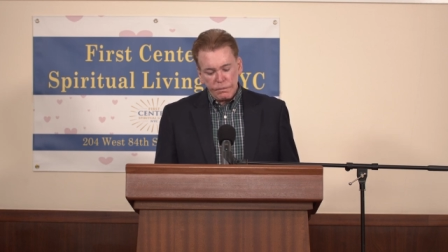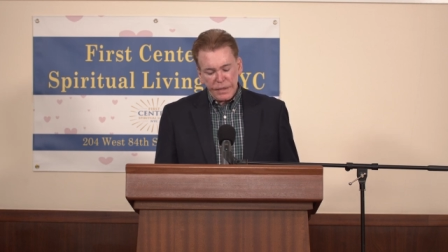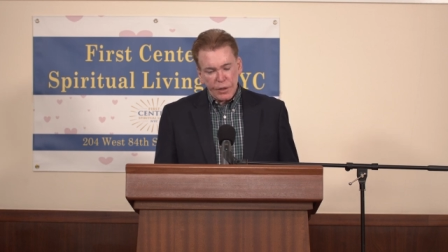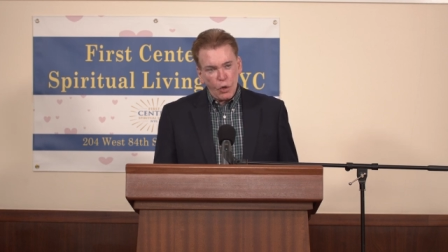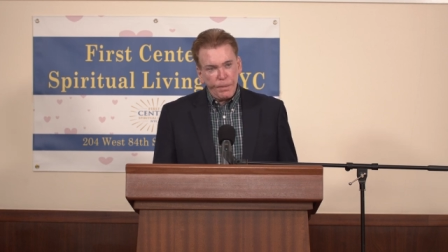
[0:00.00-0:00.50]

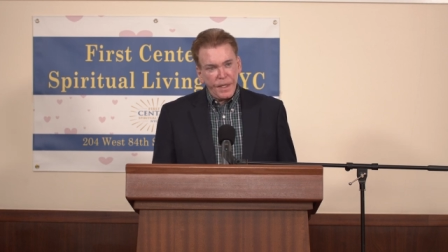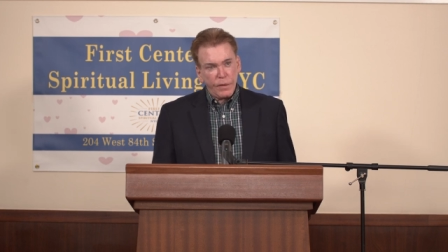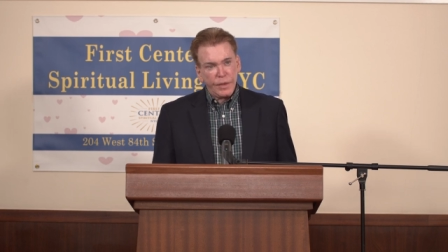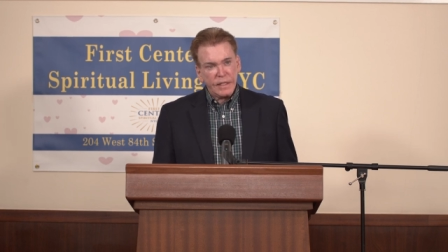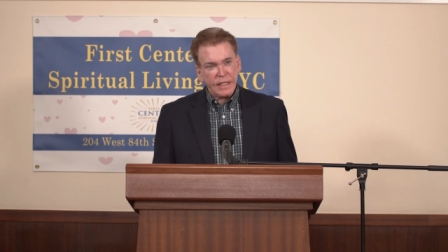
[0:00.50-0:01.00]
being open
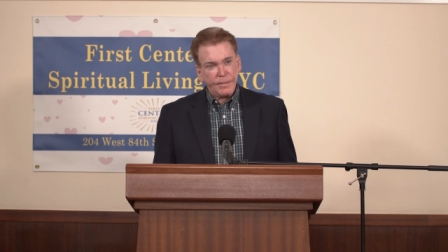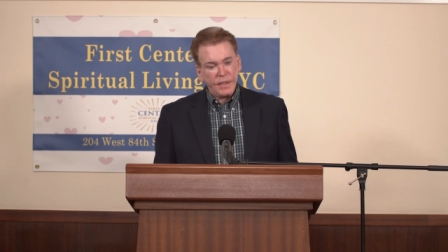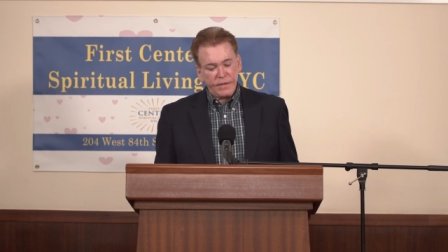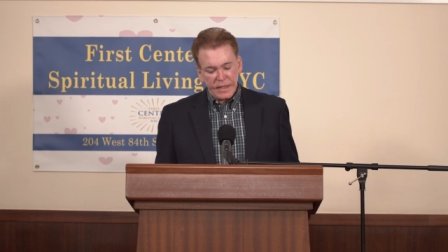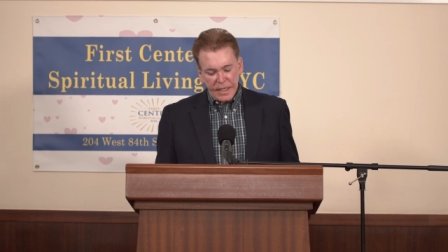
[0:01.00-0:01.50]
and
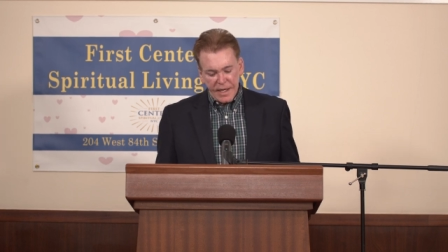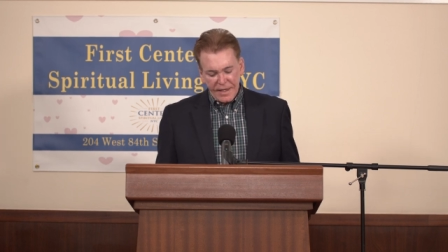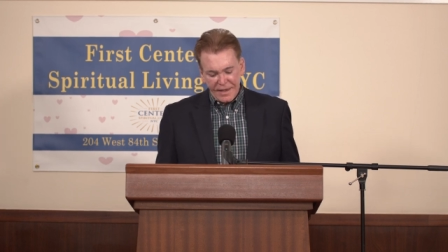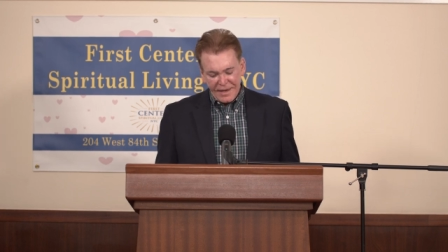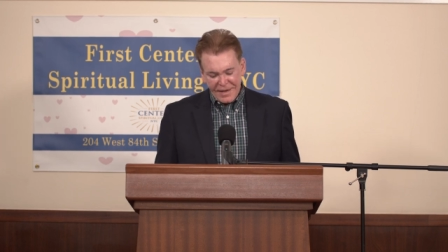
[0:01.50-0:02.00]
receptive
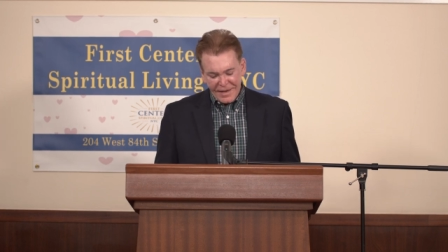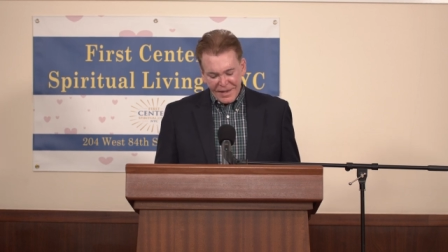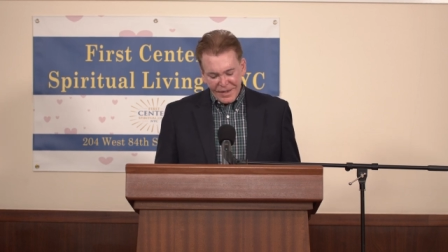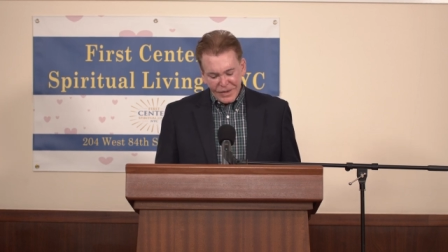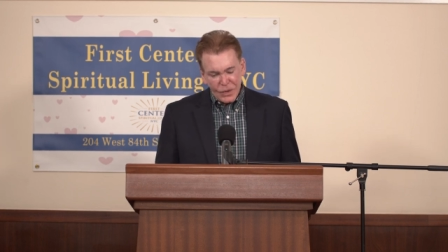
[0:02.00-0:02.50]
tonight
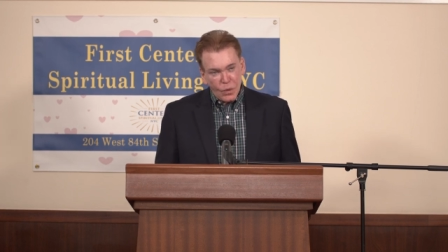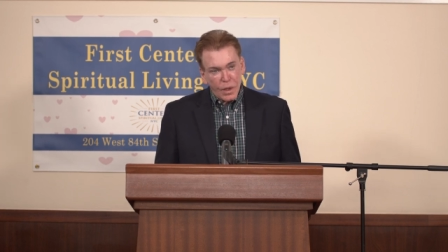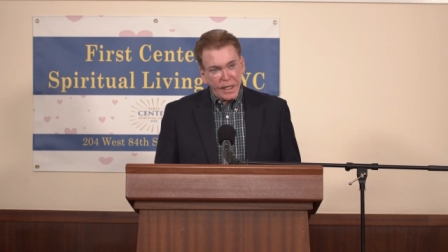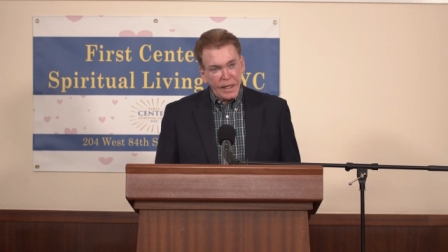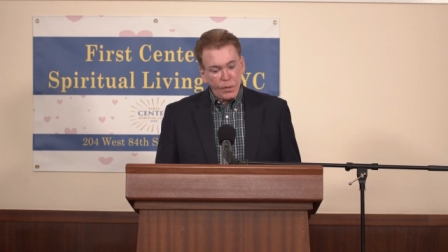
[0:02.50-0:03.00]
to
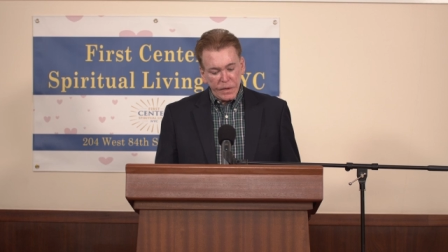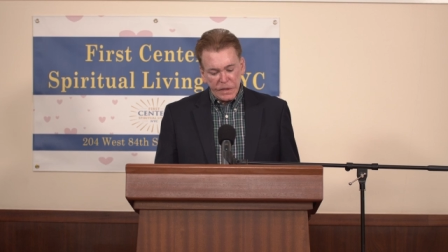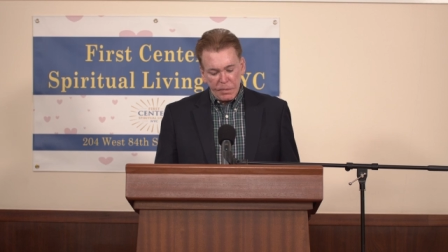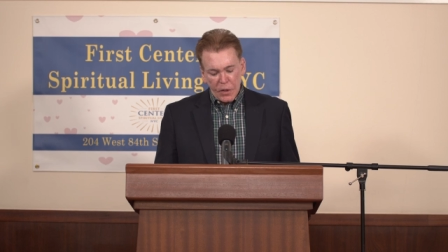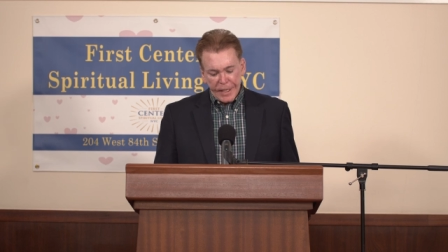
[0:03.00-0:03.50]
working with
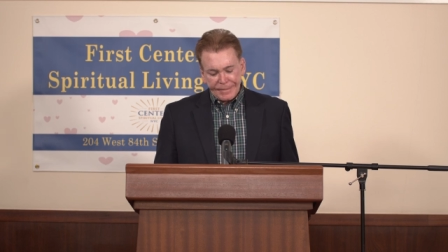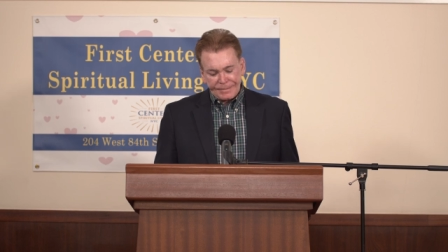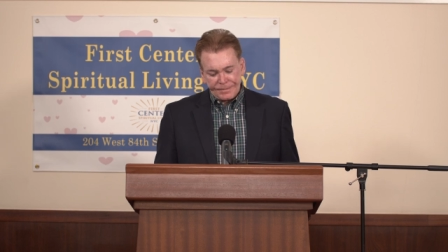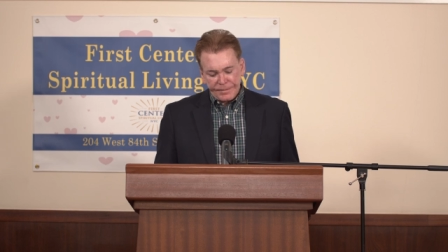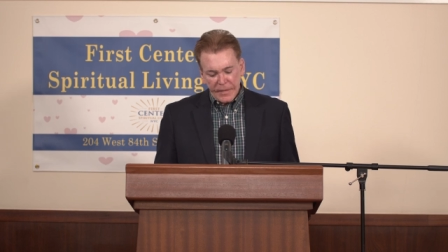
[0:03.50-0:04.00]
spirit.
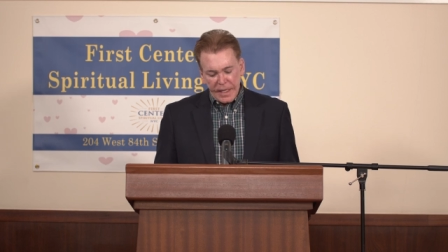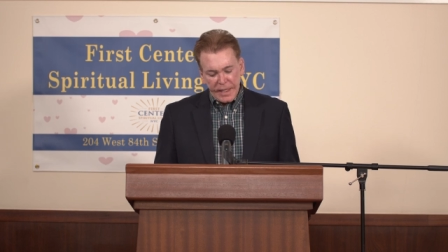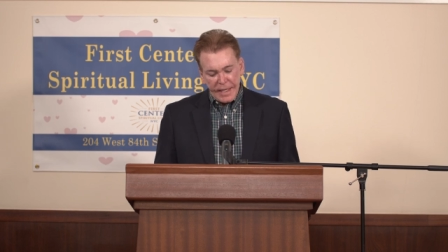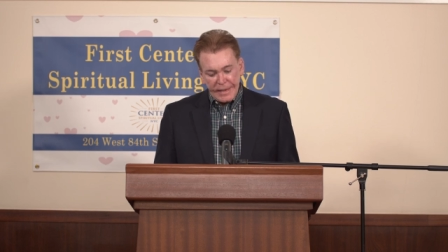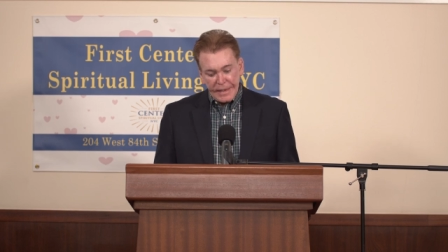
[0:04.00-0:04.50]

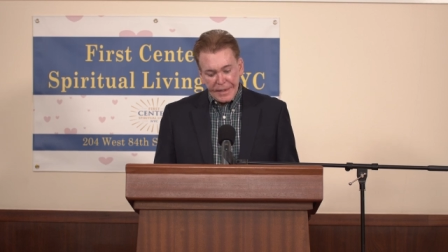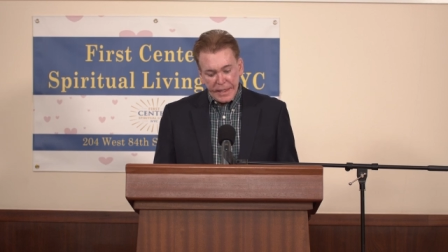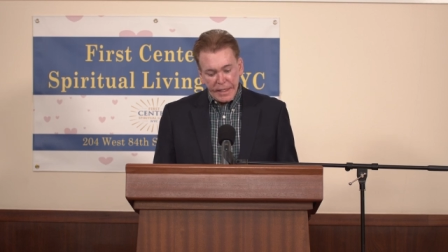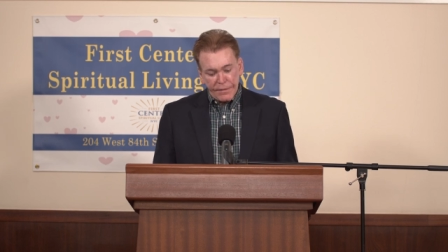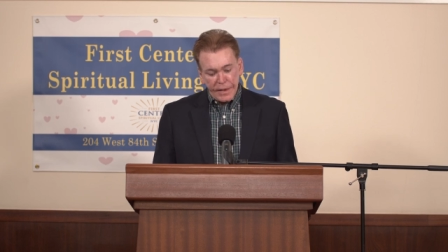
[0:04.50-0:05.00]
And anything
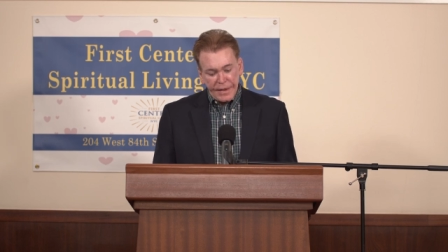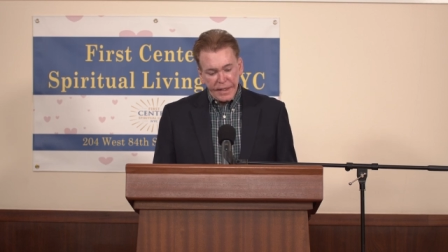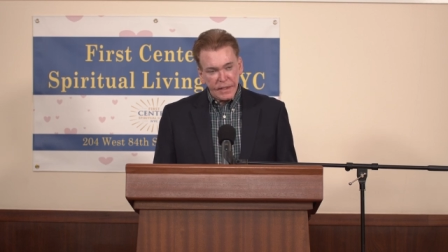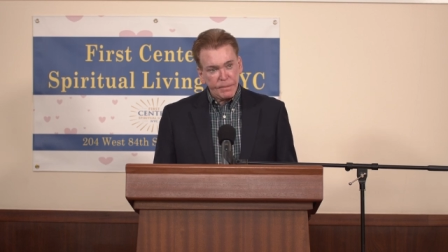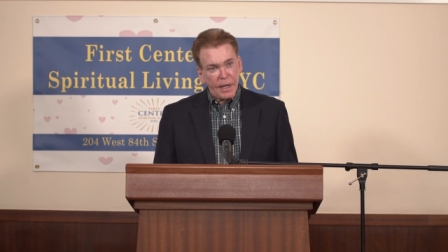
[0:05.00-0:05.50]
and
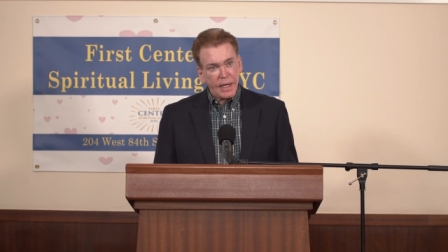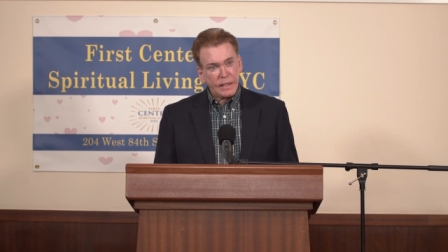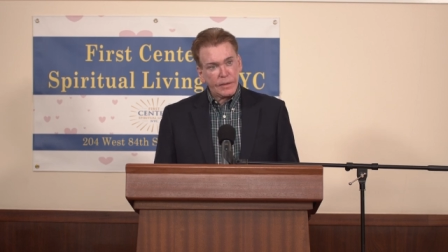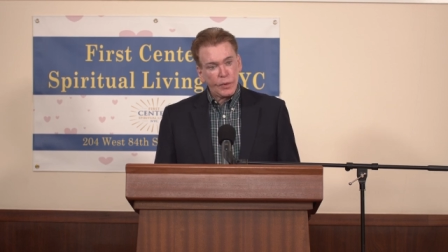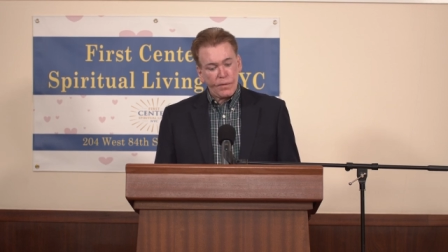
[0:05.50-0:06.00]
everything is
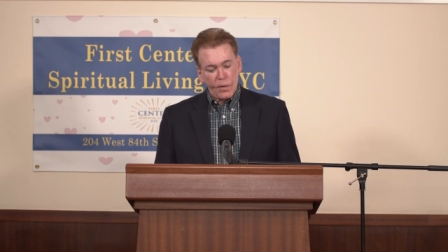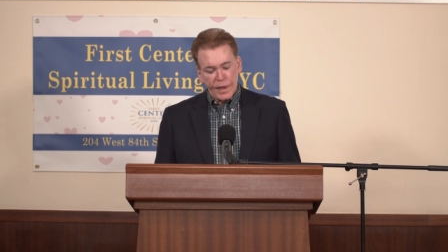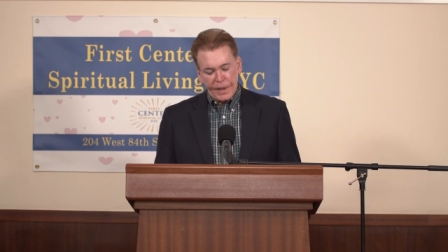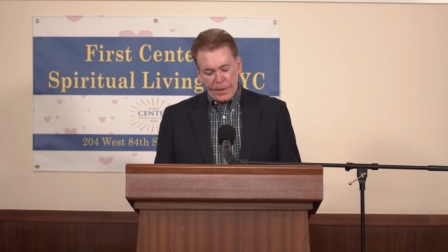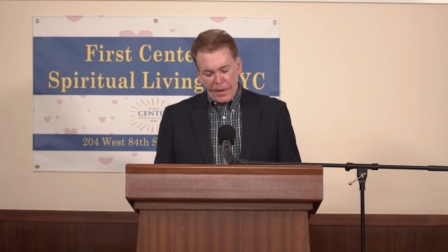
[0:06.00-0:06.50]
possible for
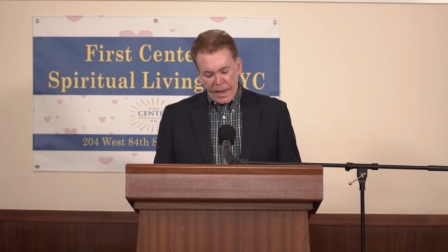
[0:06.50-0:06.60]
you.